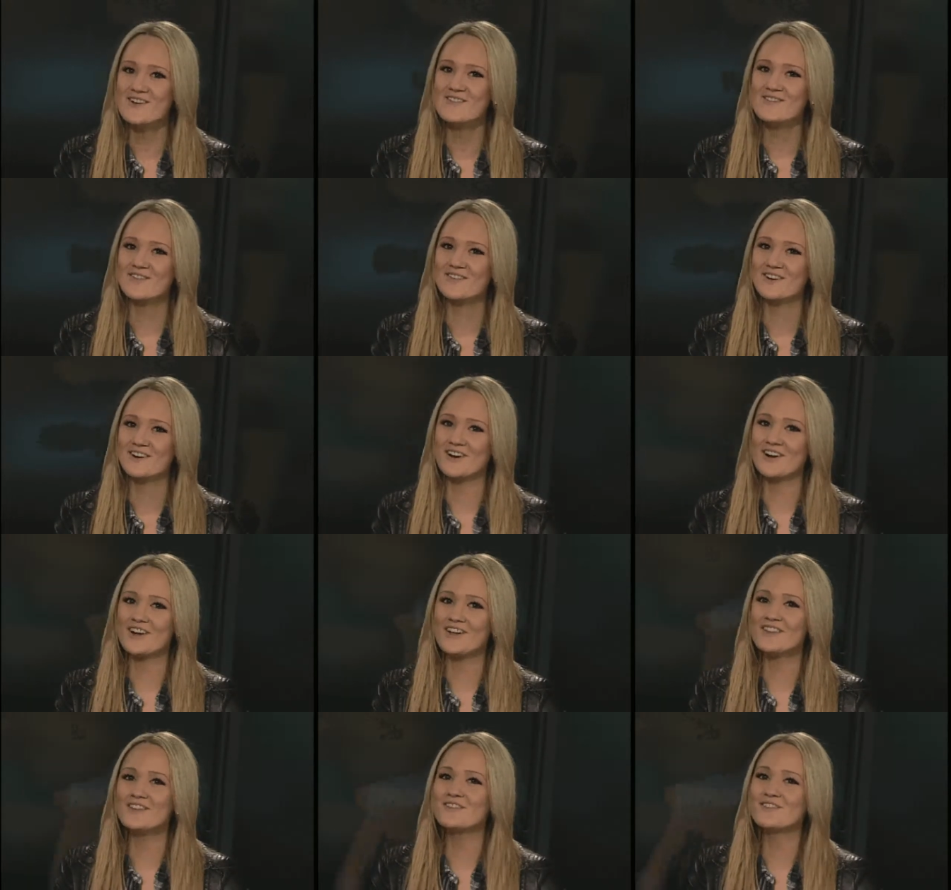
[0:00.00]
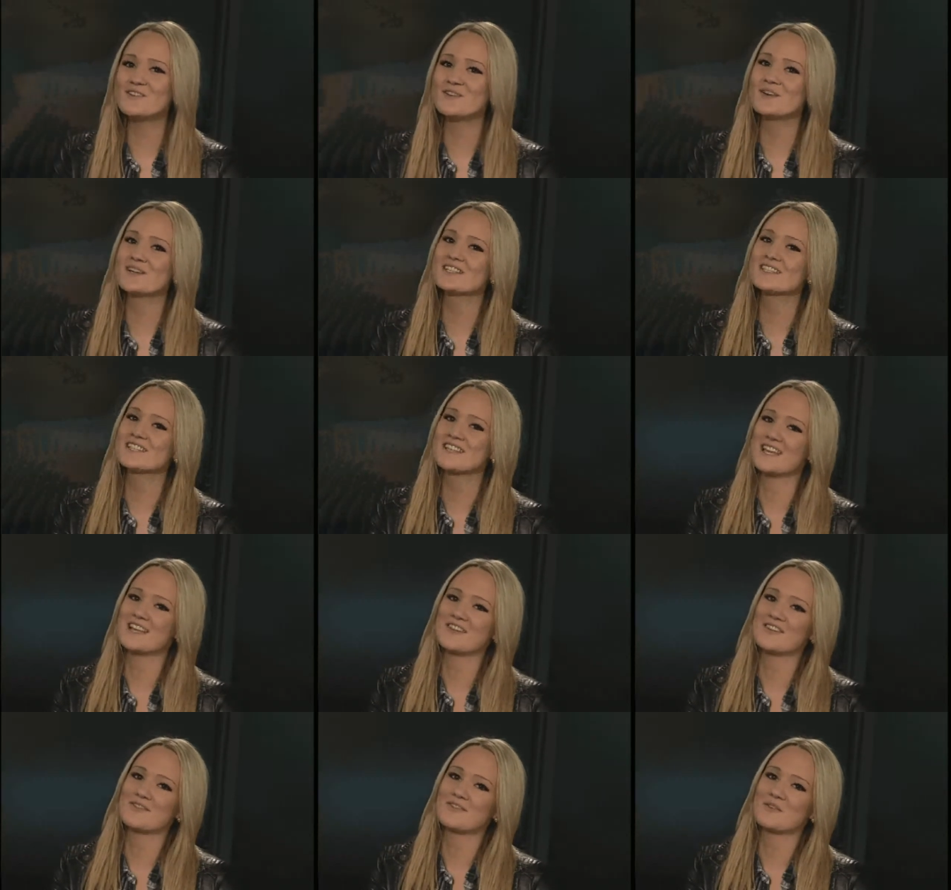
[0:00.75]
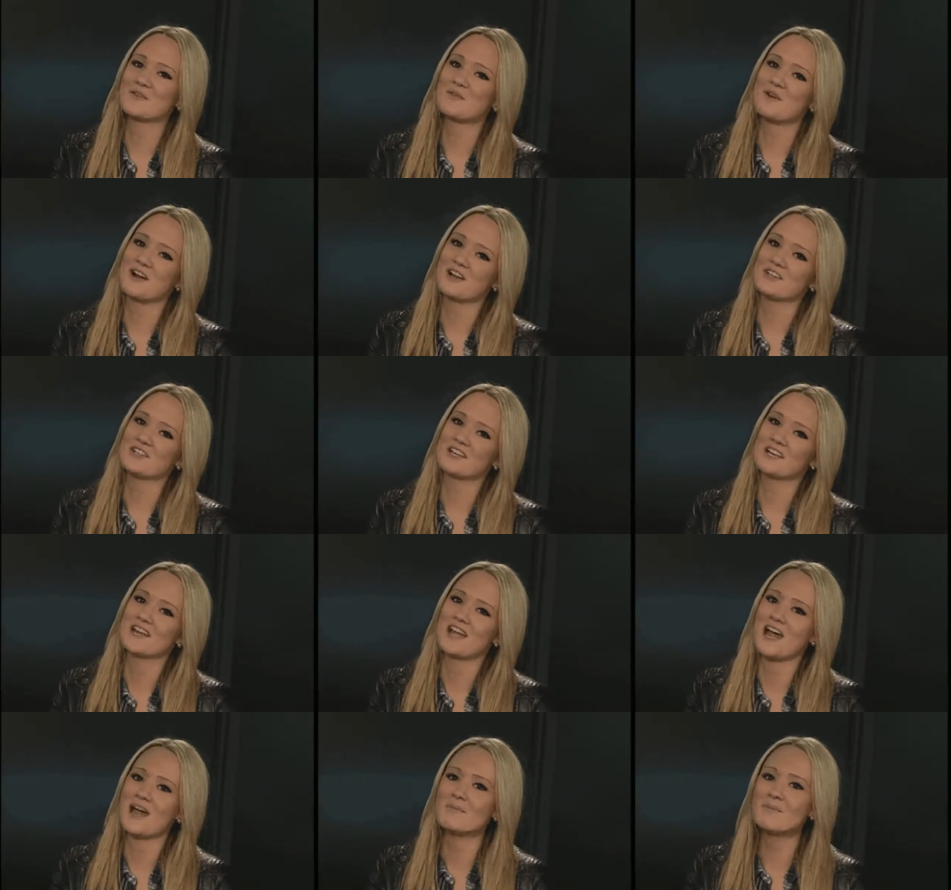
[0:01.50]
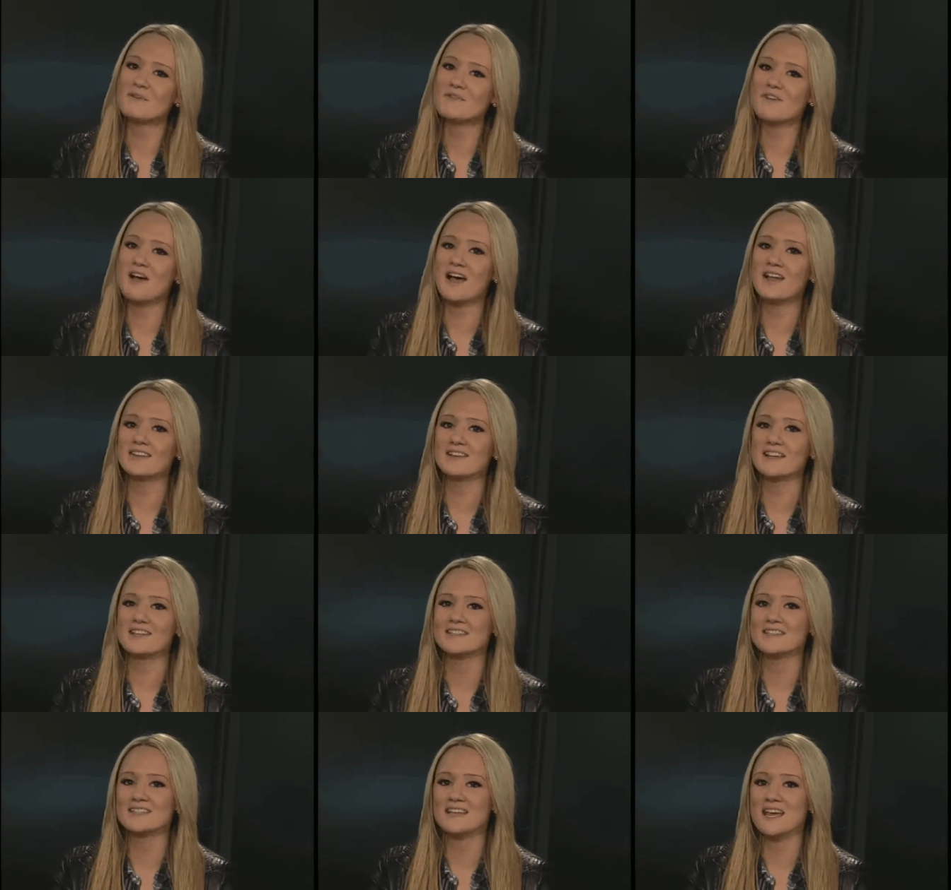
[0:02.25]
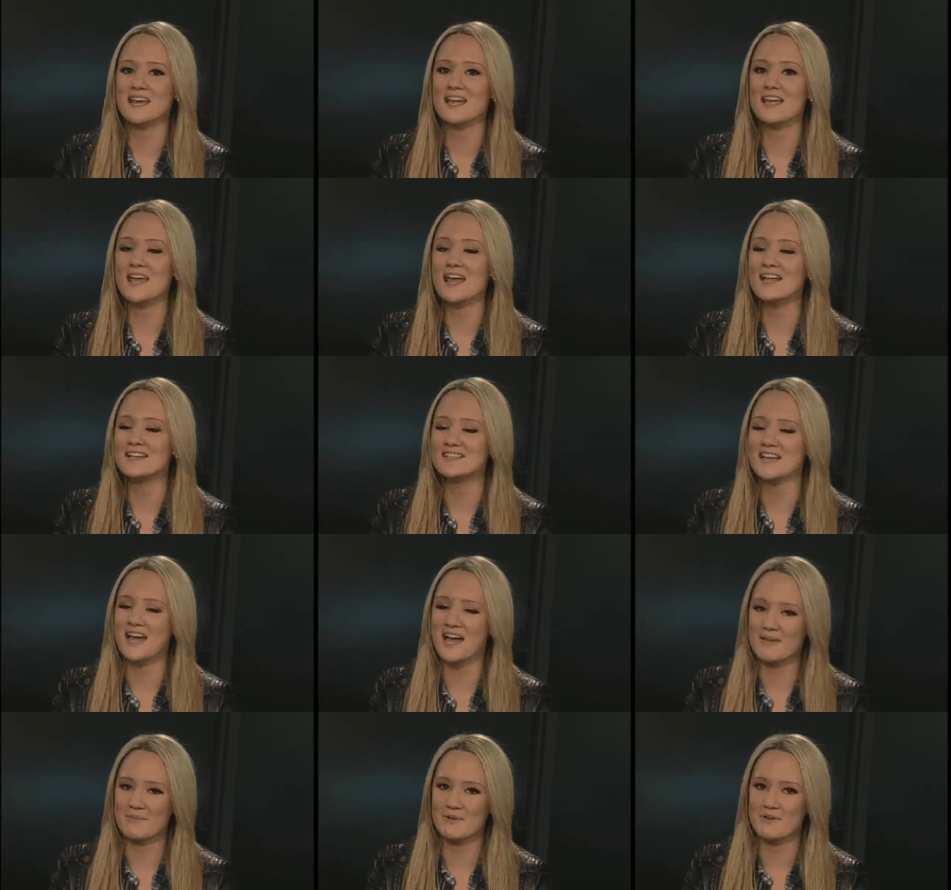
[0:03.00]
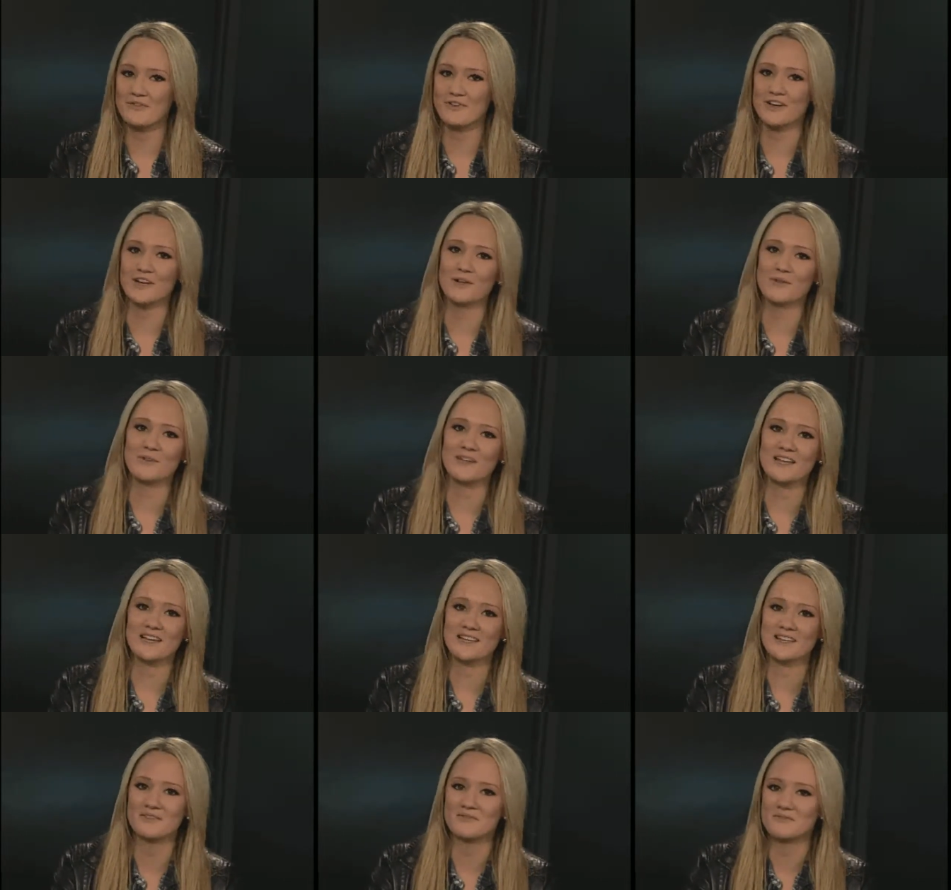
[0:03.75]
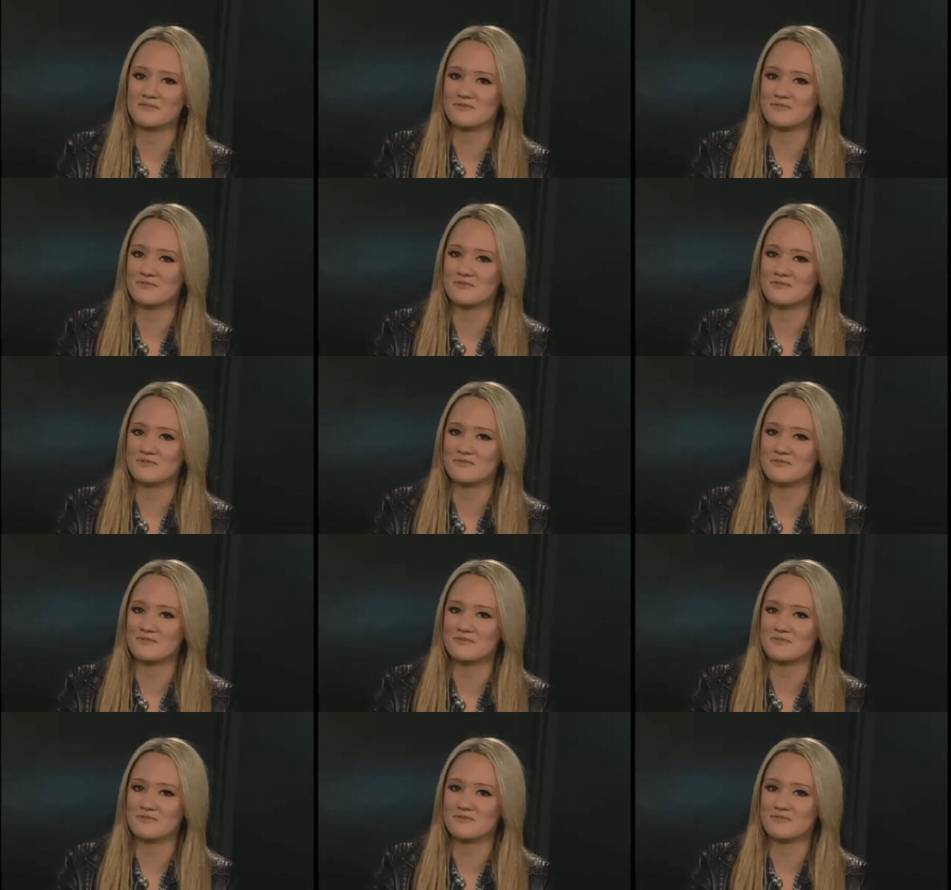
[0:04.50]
For all the viewers, thank you for watching. Happy Valentine's Day and happy Reading Week.